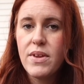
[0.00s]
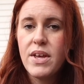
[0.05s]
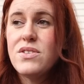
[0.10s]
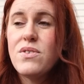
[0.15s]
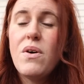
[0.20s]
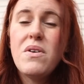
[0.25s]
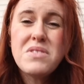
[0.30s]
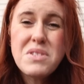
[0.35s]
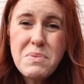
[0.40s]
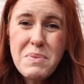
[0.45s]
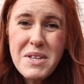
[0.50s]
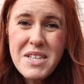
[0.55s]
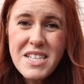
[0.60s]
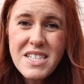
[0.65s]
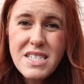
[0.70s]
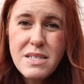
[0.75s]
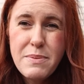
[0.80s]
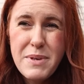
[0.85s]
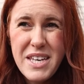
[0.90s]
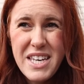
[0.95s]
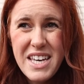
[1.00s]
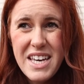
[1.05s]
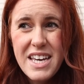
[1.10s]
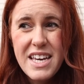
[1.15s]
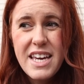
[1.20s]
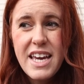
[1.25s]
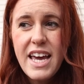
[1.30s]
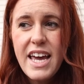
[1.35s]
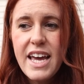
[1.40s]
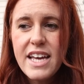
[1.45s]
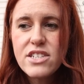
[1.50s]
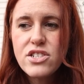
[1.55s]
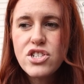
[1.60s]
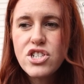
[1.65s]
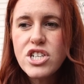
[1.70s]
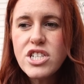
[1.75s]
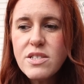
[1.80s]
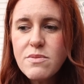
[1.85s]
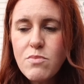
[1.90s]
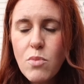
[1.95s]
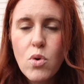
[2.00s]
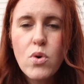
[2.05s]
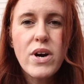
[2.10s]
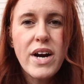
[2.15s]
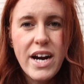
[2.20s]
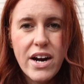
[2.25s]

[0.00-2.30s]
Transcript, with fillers: So ultimately speaking, it's just more